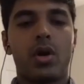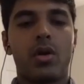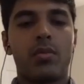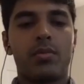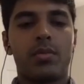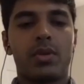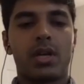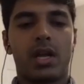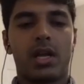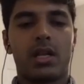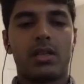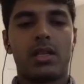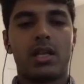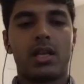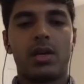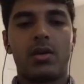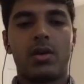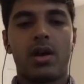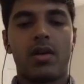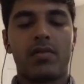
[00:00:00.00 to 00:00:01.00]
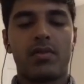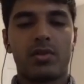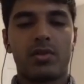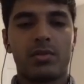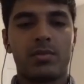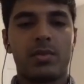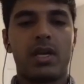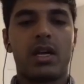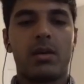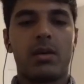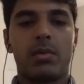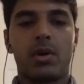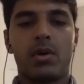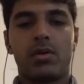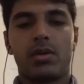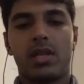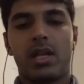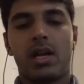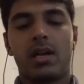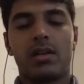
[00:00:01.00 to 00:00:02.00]
prompt and then you have to speak
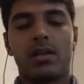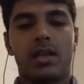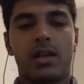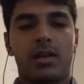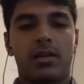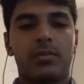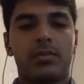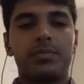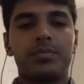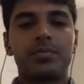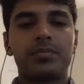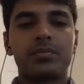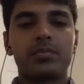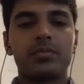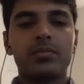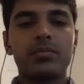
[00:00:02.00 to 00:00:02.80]
about that thing.